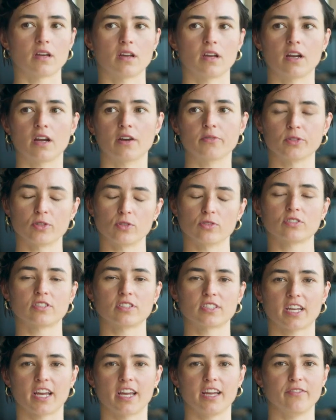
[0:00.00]
And I would
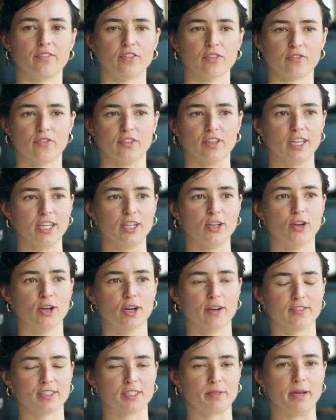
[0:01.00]
also say, if you're feeling
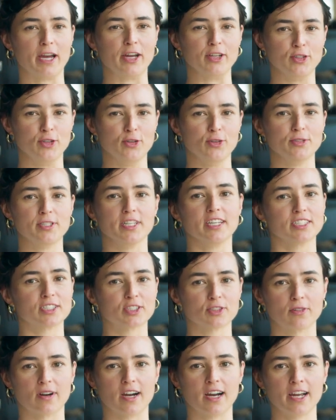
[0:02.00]
nervous about using a
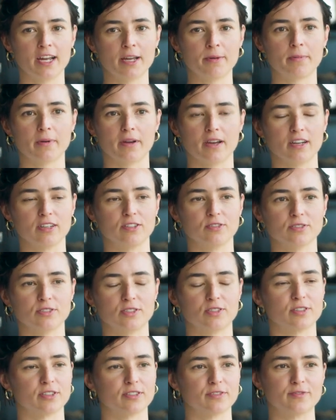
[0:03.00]
scribe, a
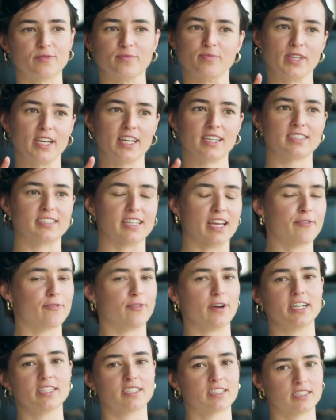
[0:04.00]
good sort of
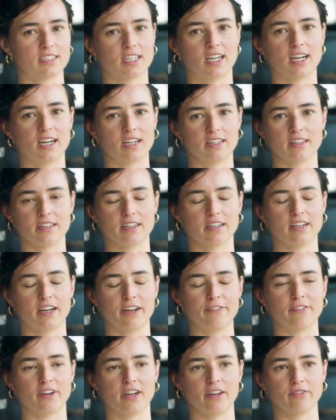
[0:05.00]
safe way to start that
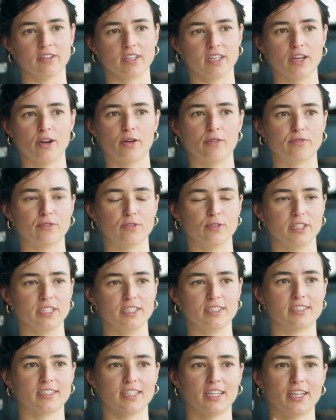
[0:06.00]
I find really helpful
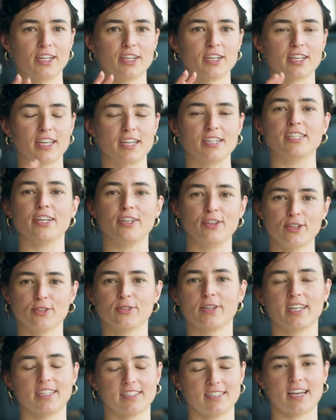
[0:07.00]
is continue
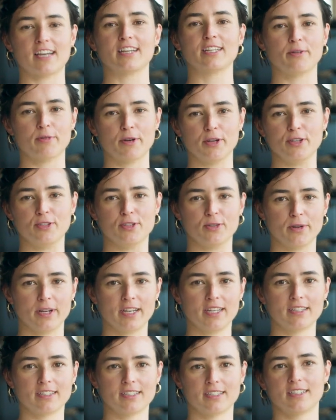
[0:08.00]
doing exactly what you're
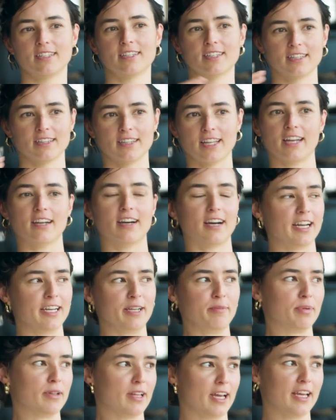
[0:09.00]
doing. Let
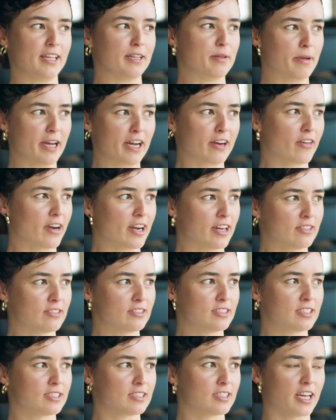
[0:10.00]
Heidi play in the
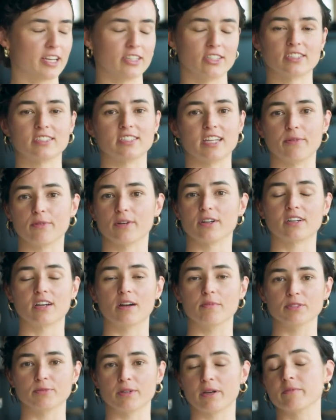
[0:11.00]
background and just see what it
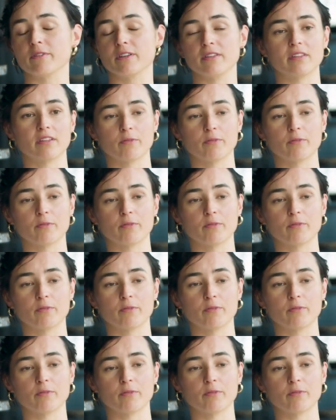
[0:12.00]
comes up with,